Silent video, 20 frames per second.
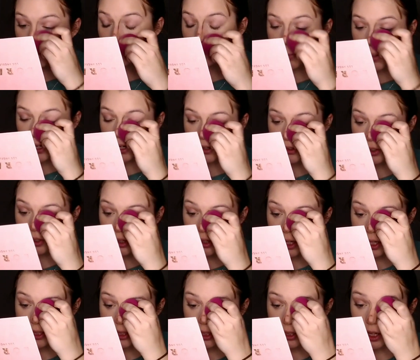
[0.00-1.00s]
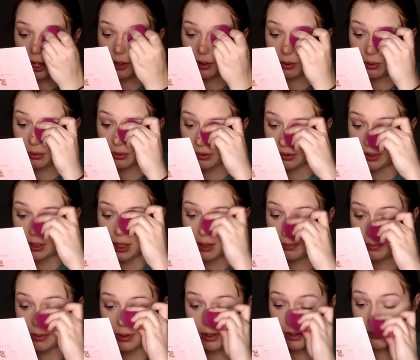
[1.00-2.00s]
And then I'll show you guys another little tip
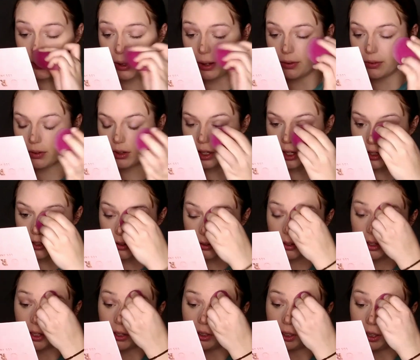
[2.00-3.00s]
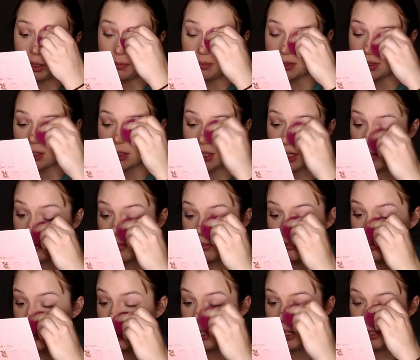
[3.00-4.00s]
about contouring your lips and stuff
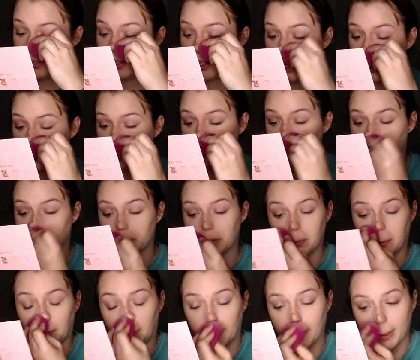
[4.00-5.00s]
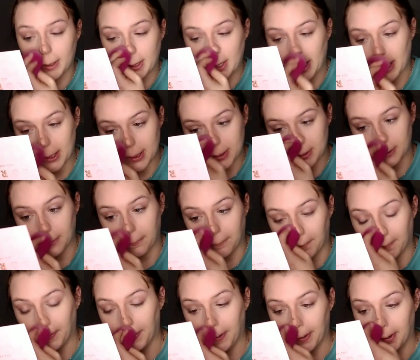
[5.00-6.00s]
that actually looks pretty nice,
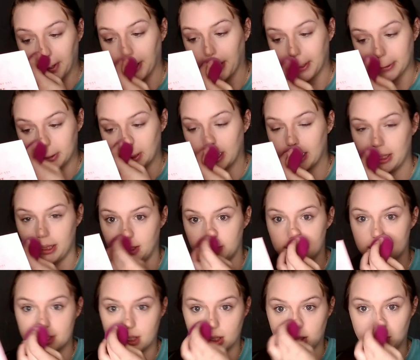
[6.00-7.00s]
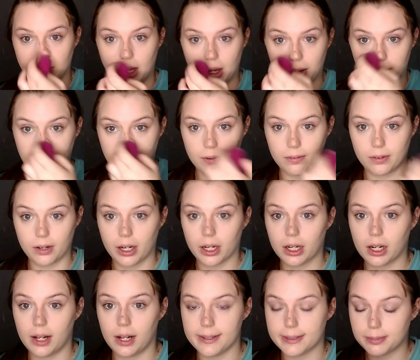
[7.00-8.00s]
and that I use a lot whenever I
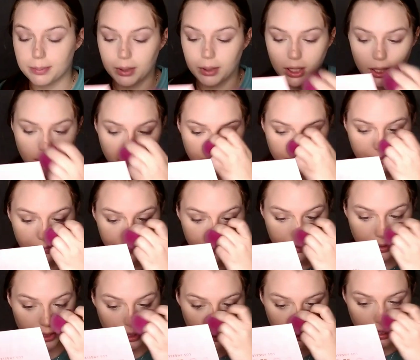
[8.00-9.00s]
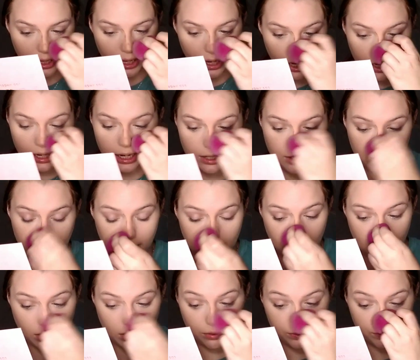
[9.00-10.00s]
cosplay. And I do
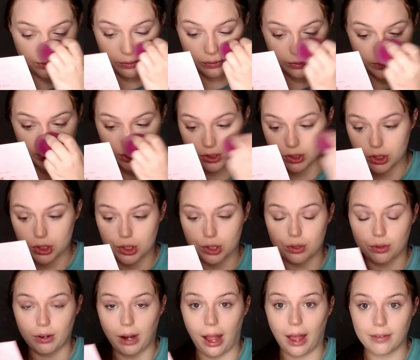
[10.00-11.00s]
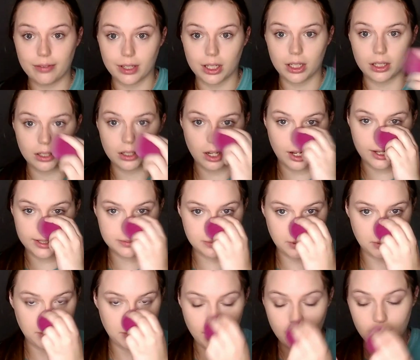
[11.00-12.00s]
like the full extravagant cosplay
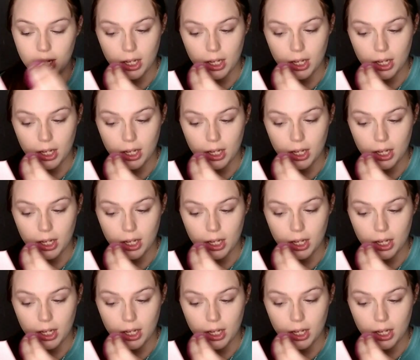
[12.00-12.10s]
makeup.